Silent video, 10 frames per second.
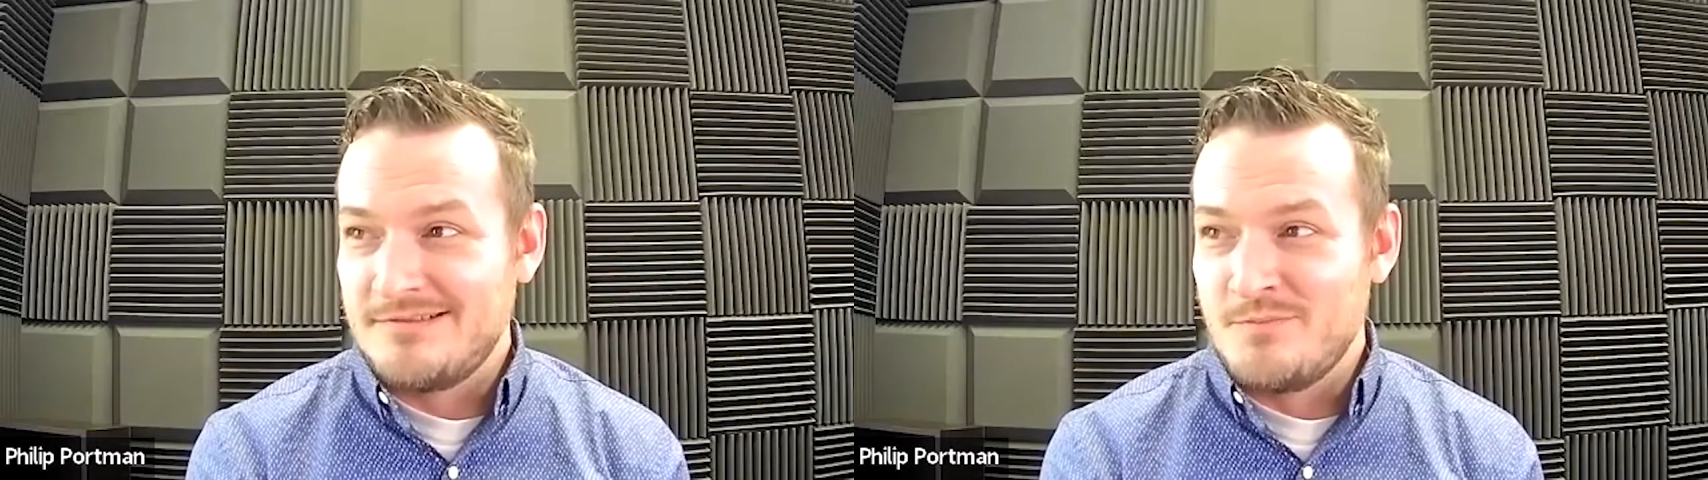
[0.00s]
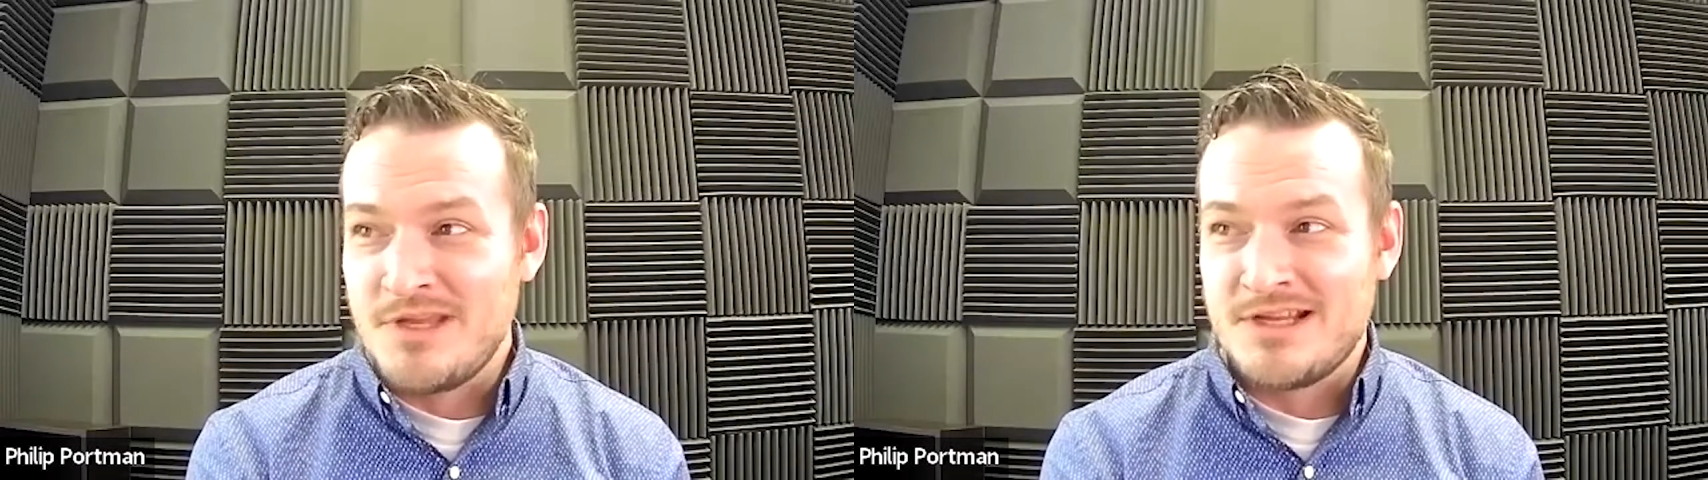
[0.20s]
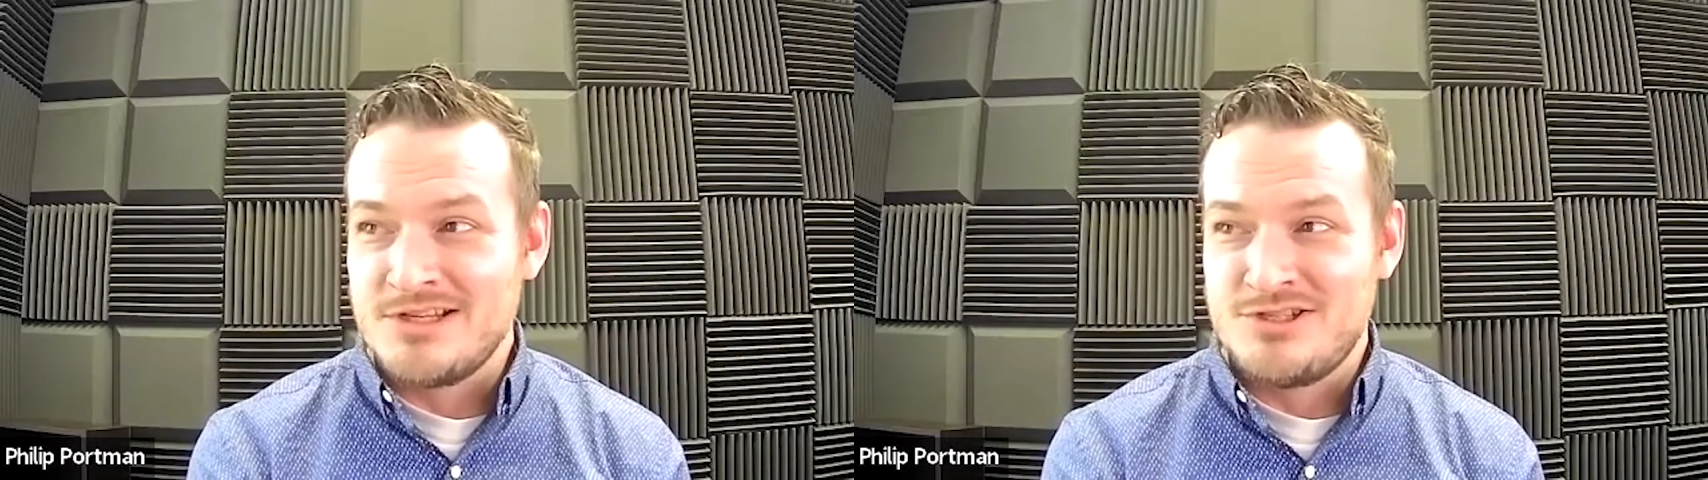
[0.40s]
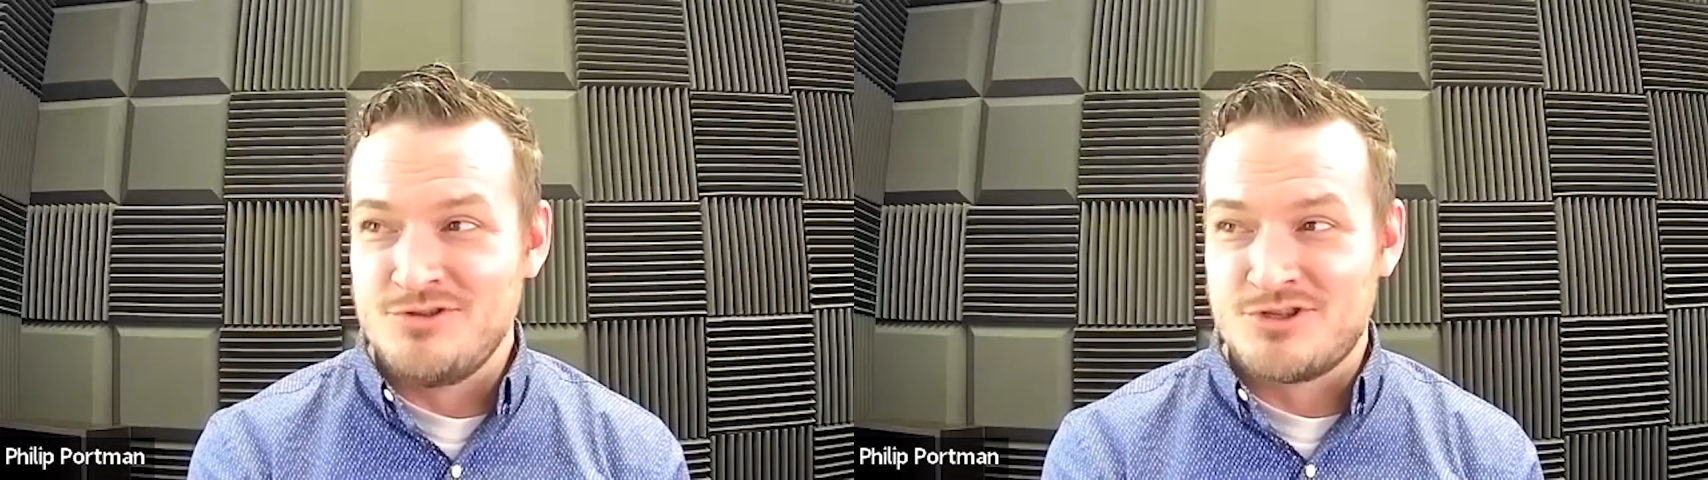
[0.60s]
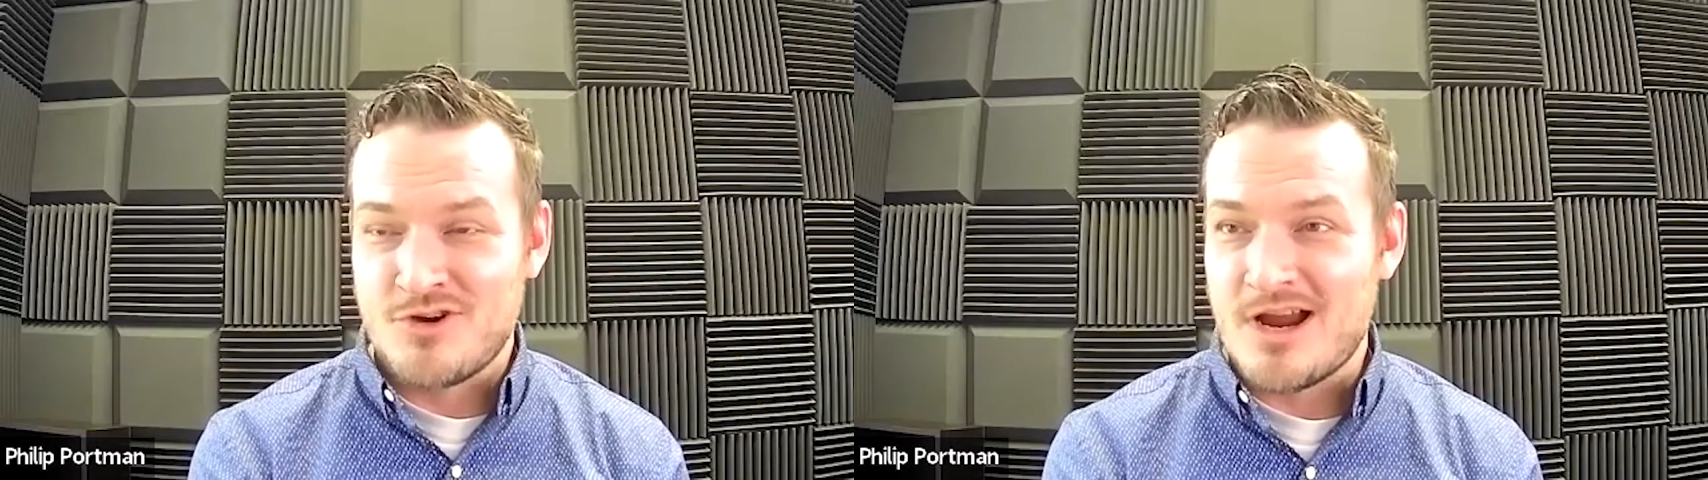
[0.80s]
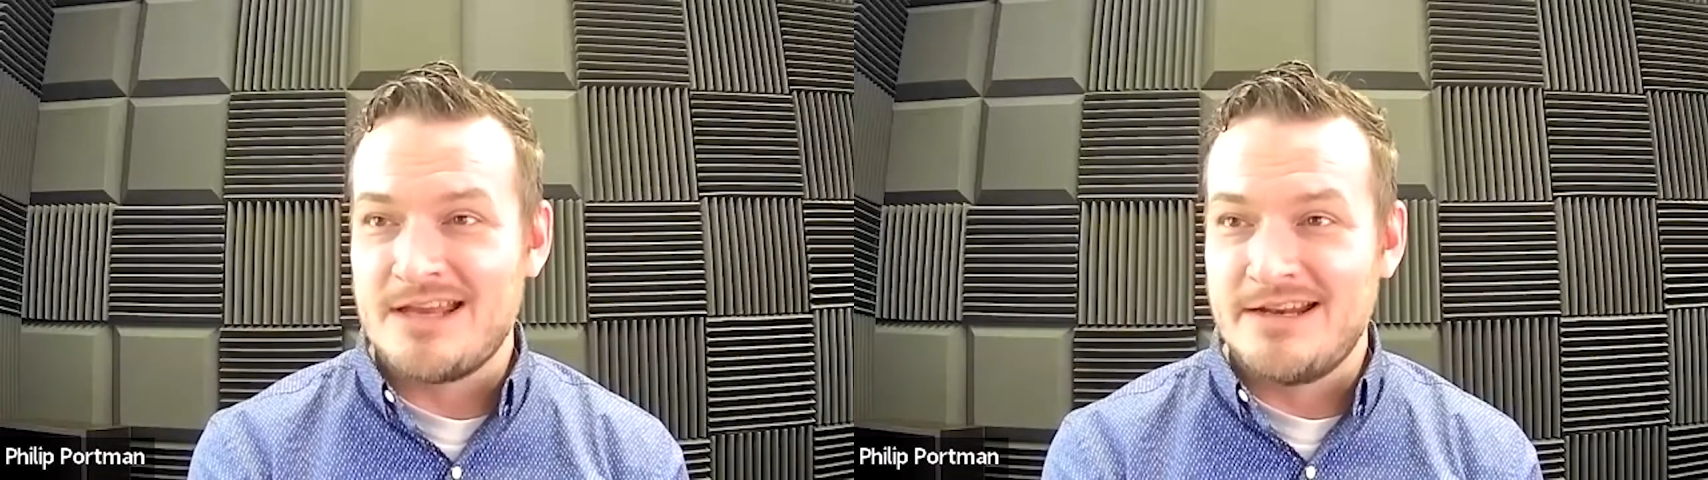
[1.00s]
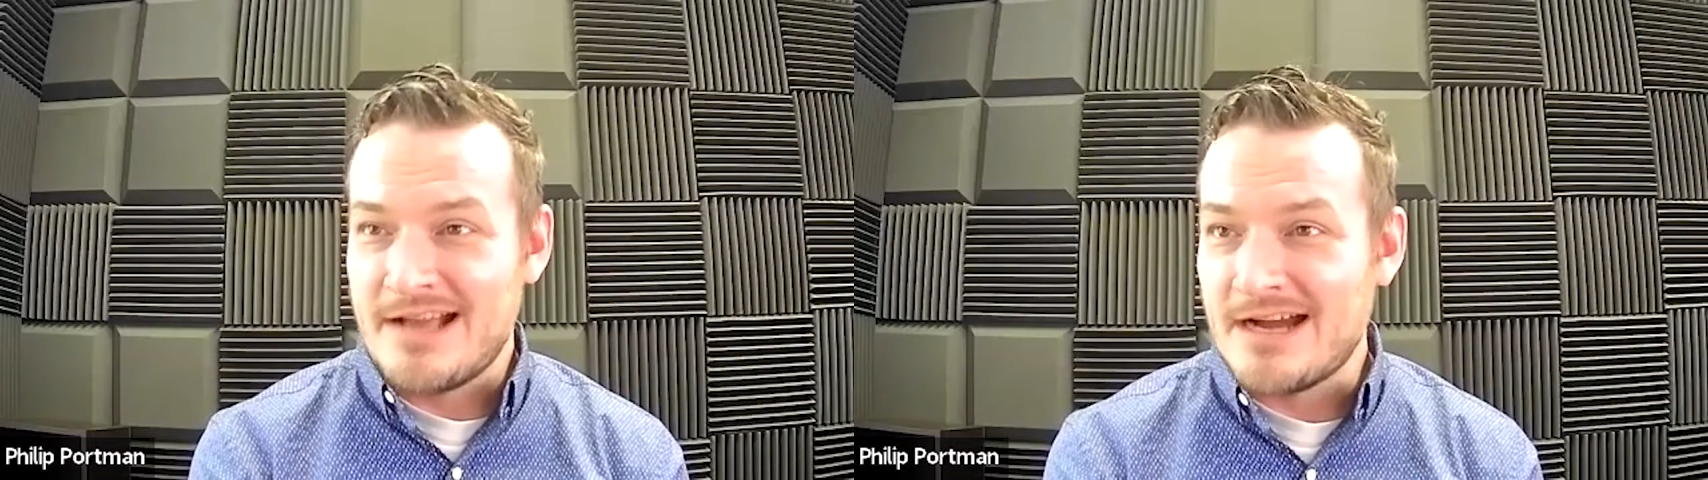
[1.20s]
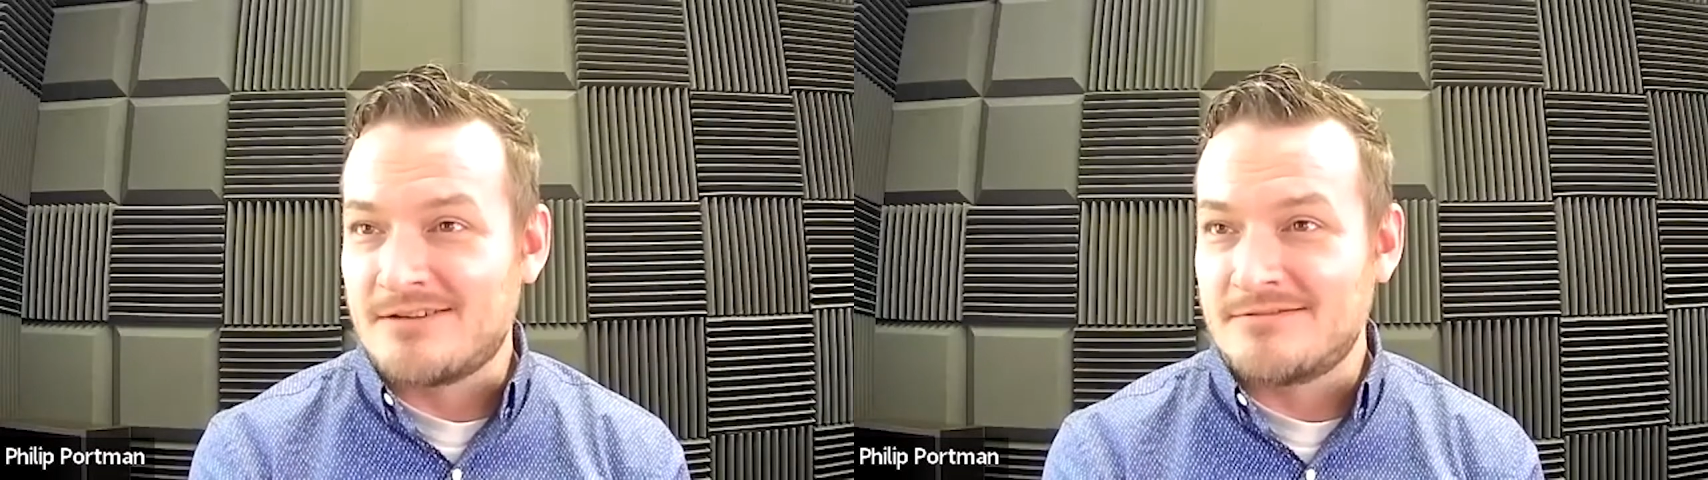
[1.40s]
because you tried it
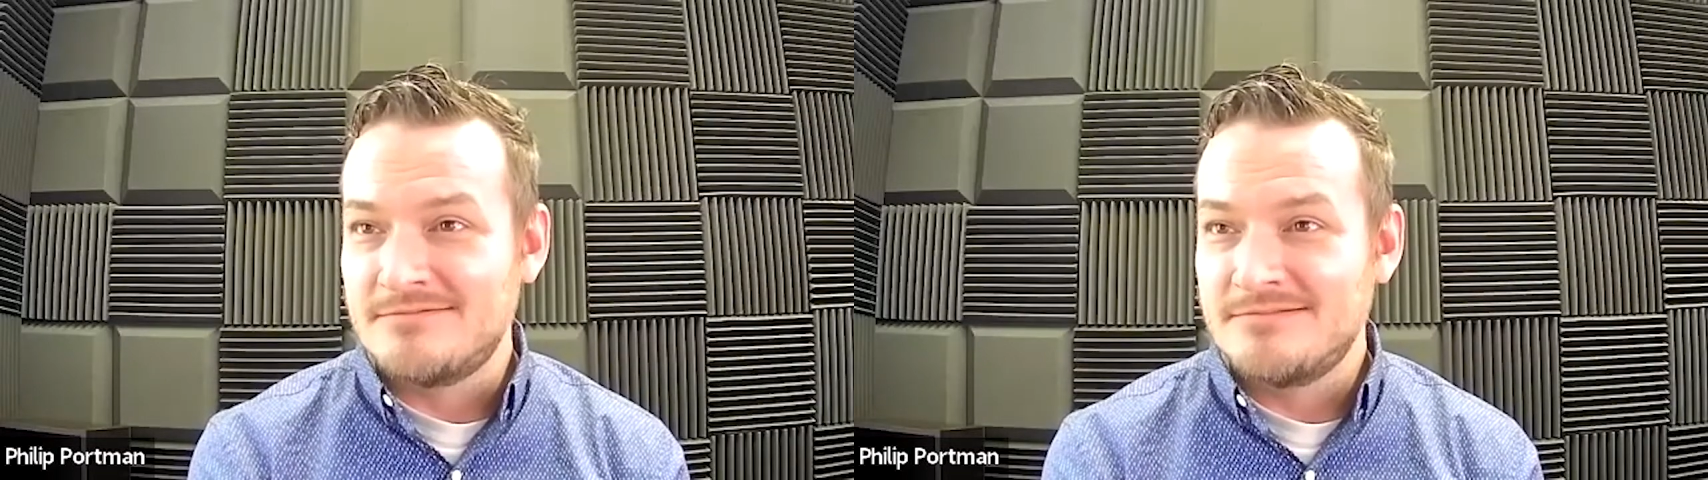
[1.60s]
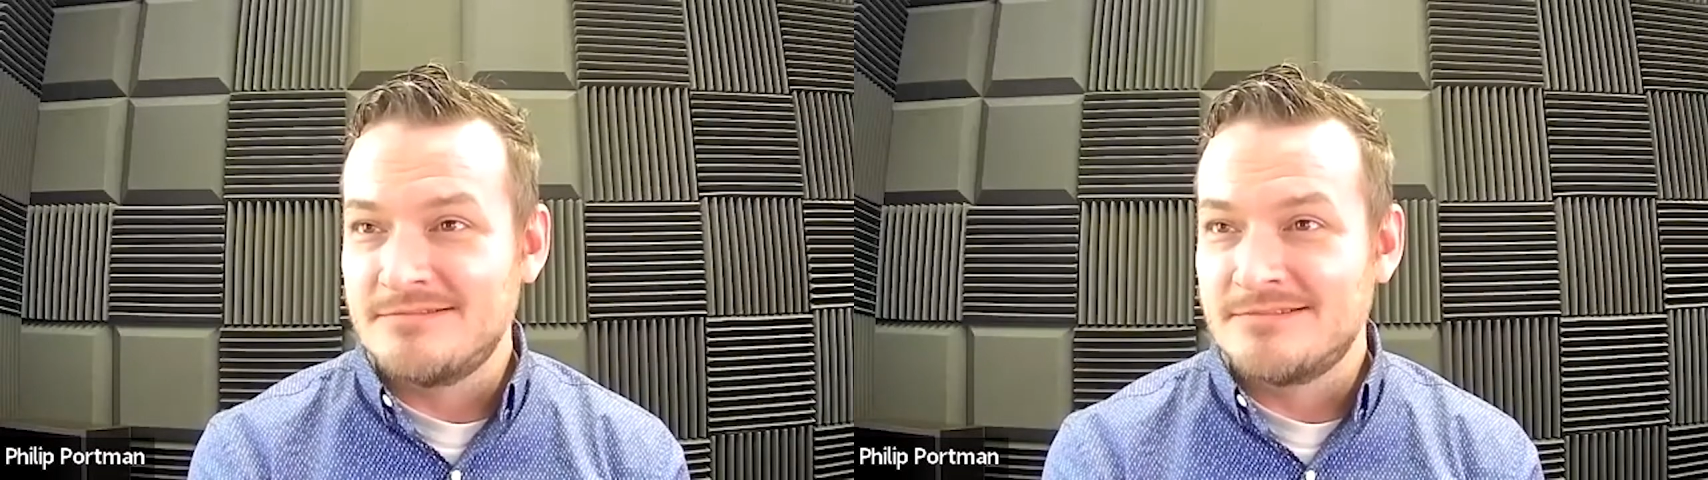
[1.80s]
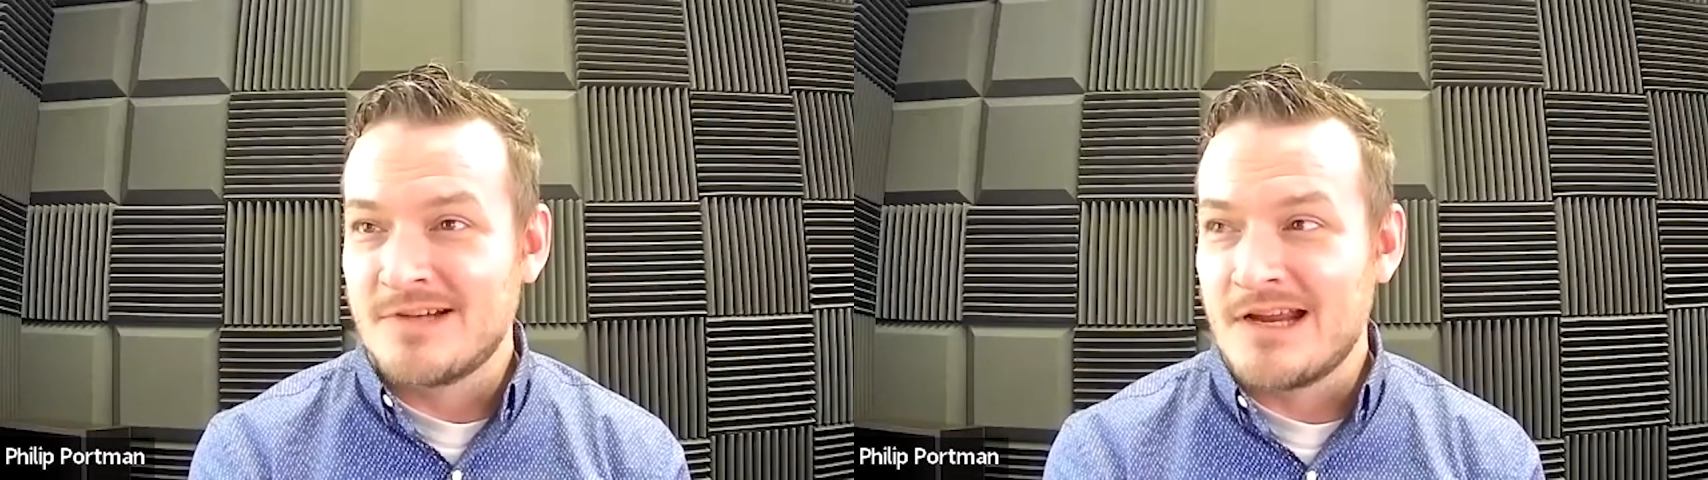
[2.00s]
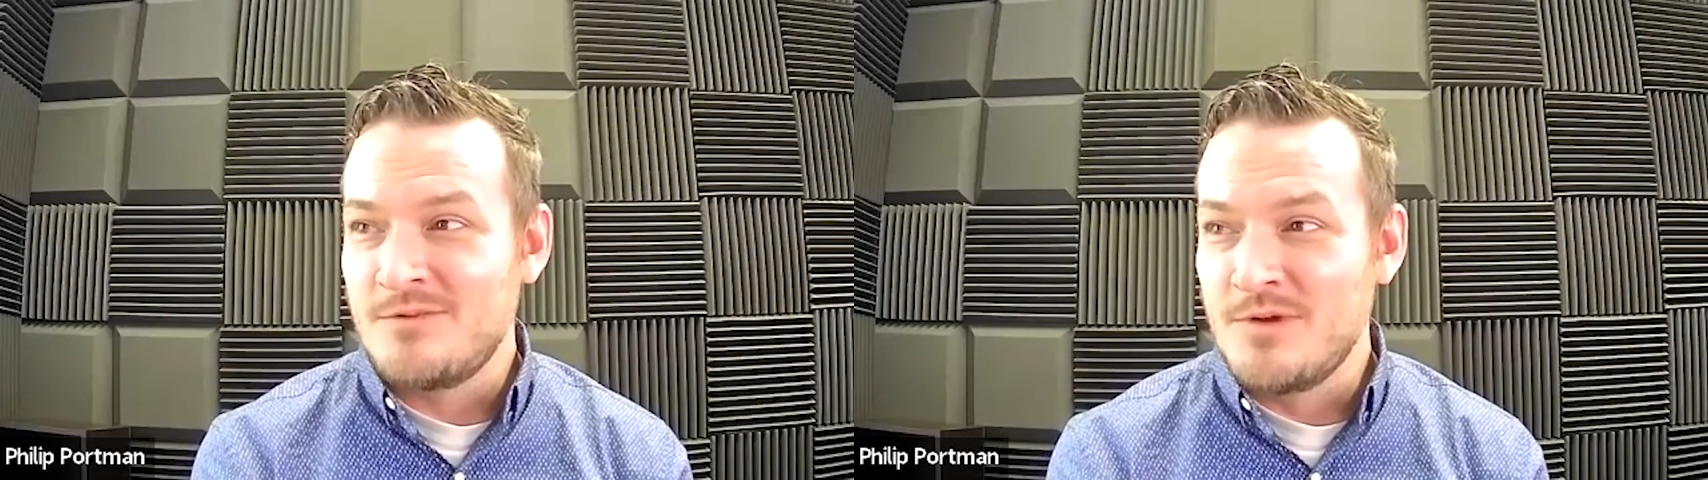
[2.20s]
out, right?